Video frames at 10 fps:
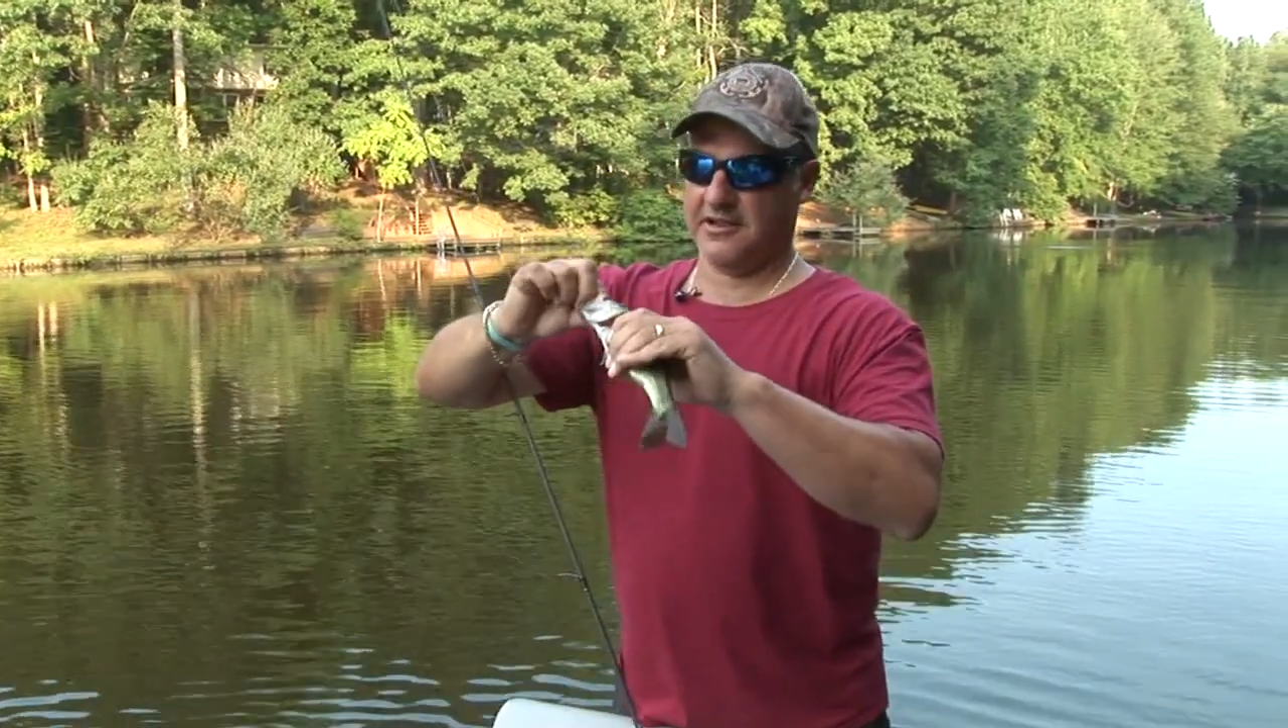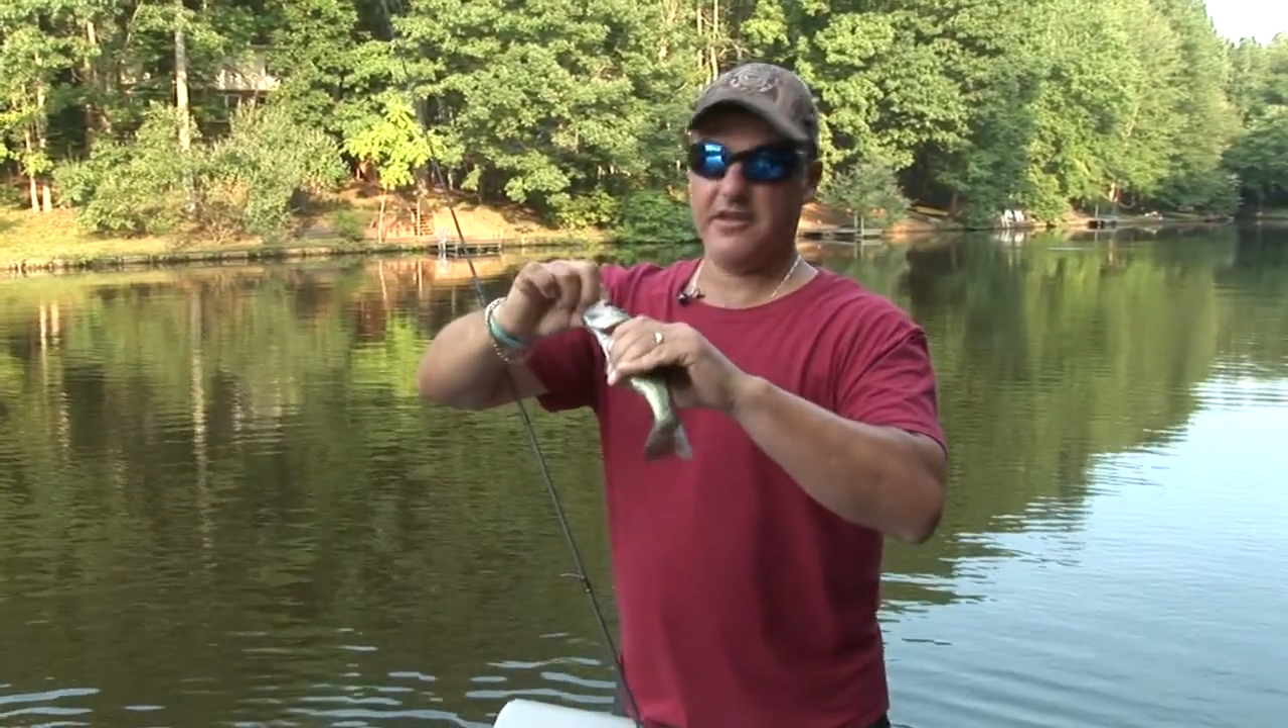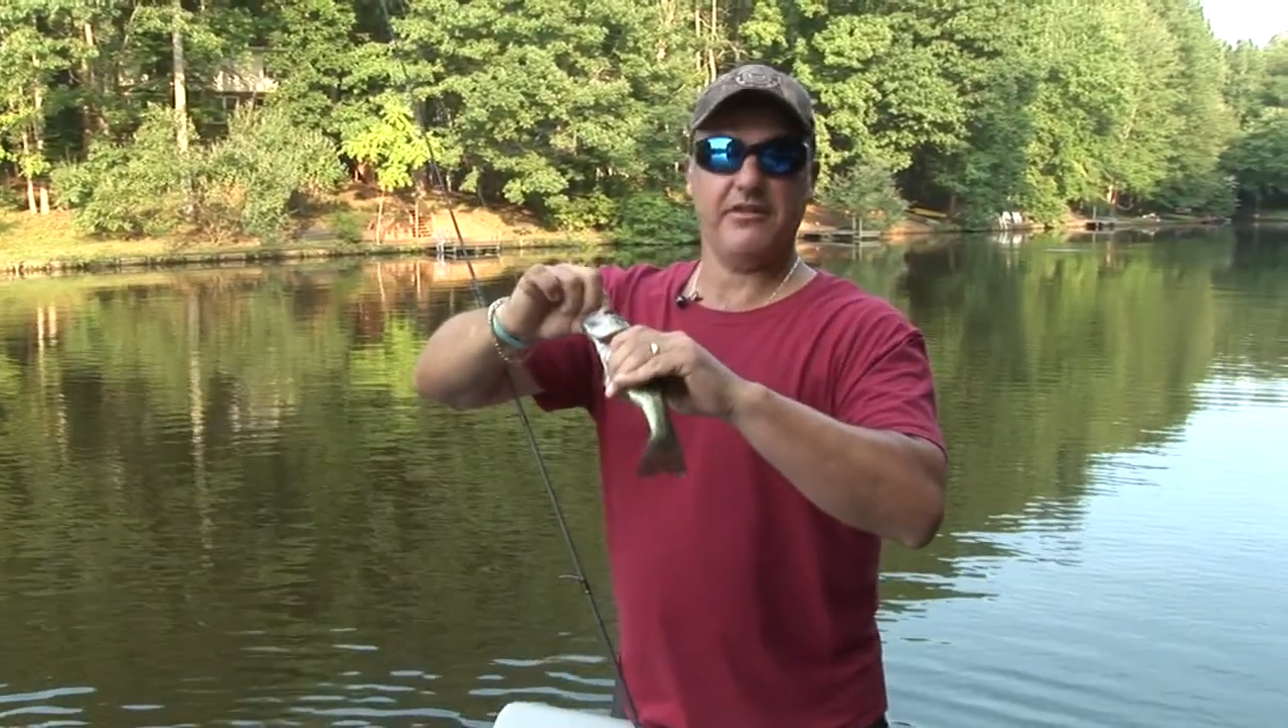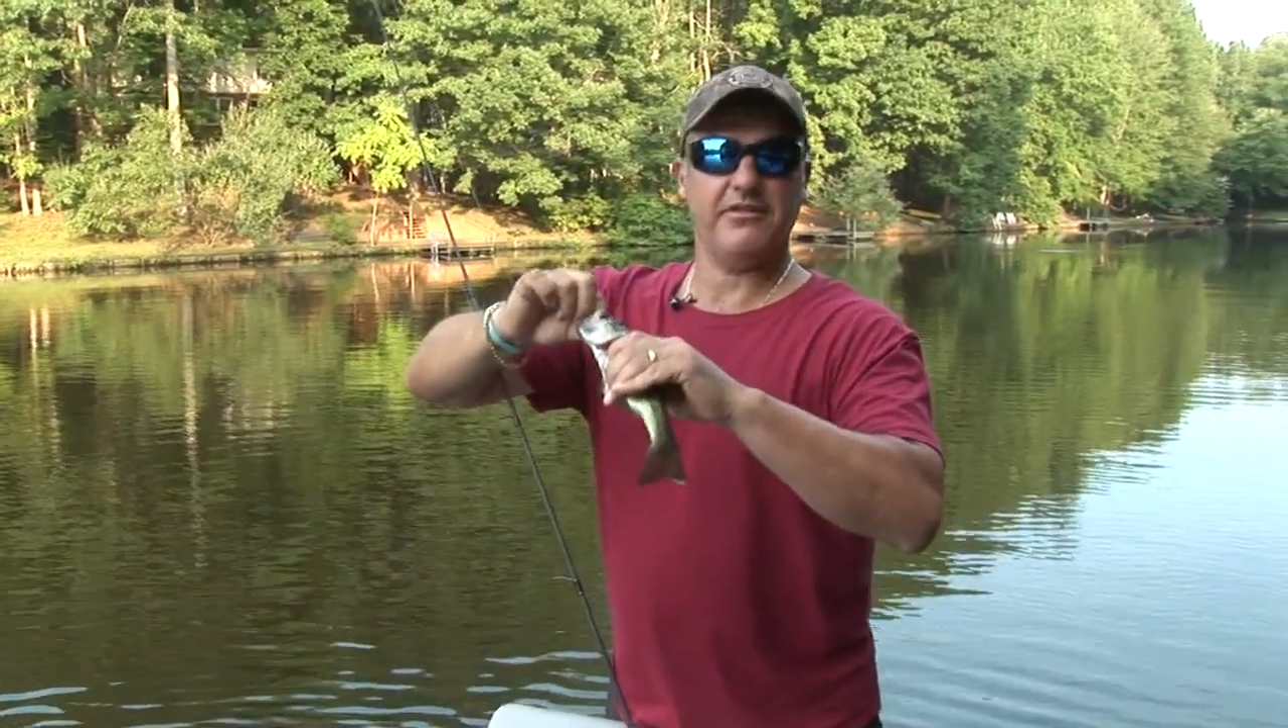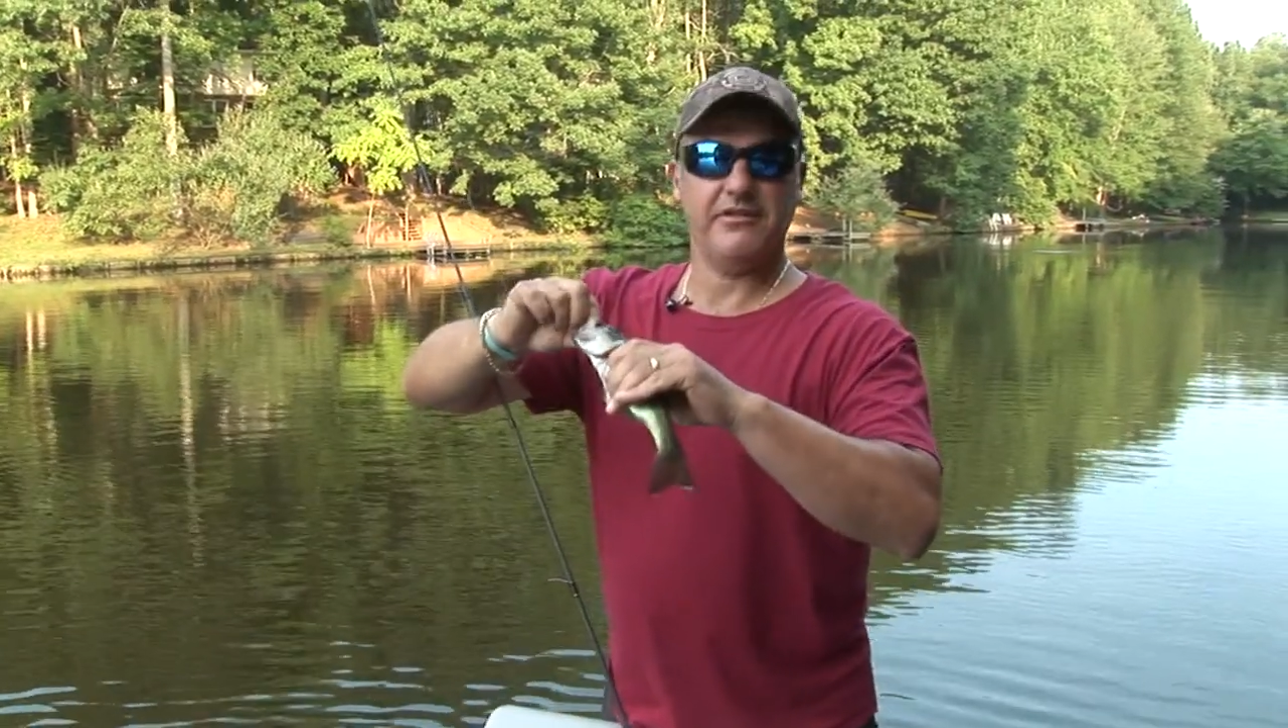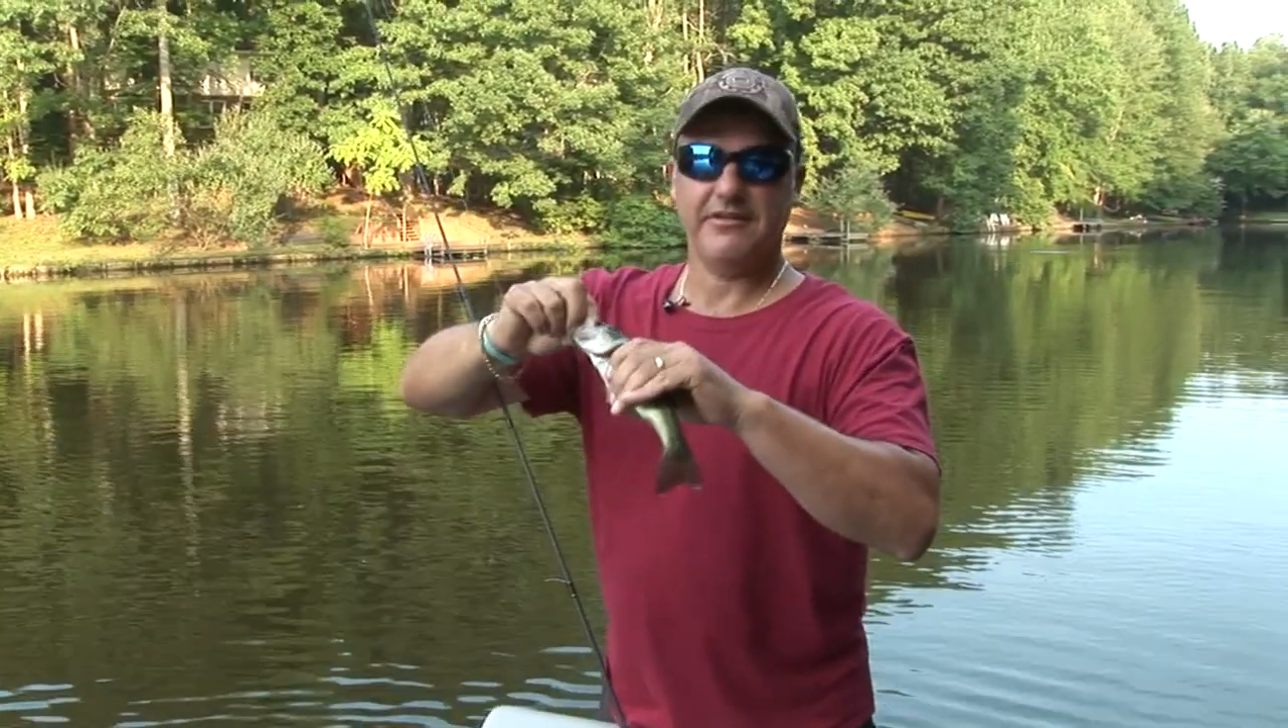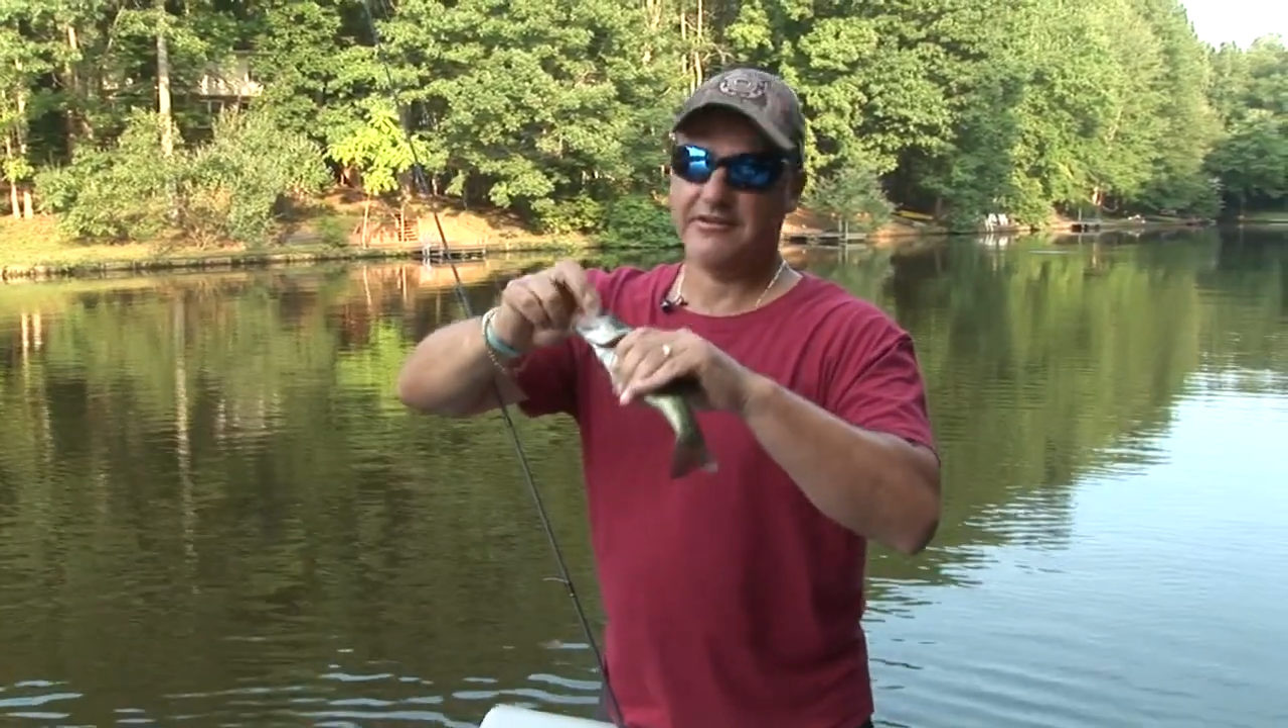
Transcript: Keith.